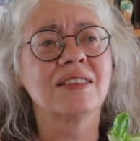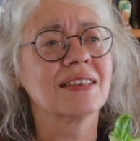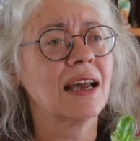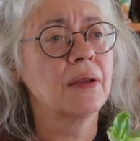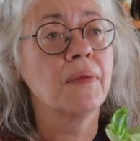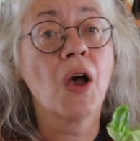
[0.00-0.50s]

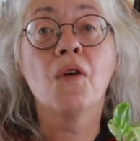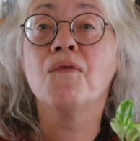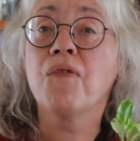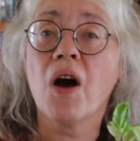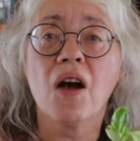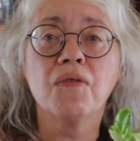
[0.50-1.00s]
say
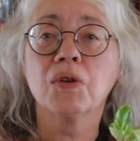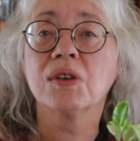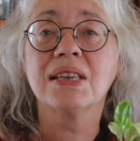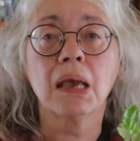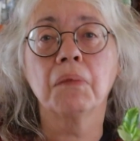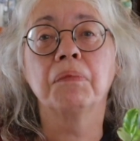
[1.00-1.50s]
5 or
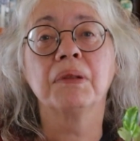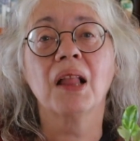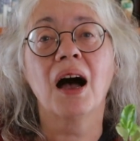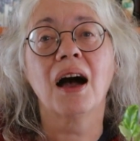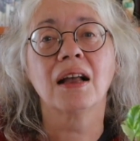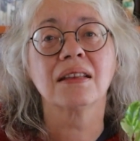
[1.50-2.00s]
10
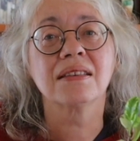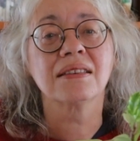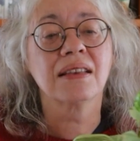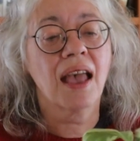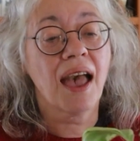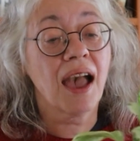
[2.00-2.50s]
plants.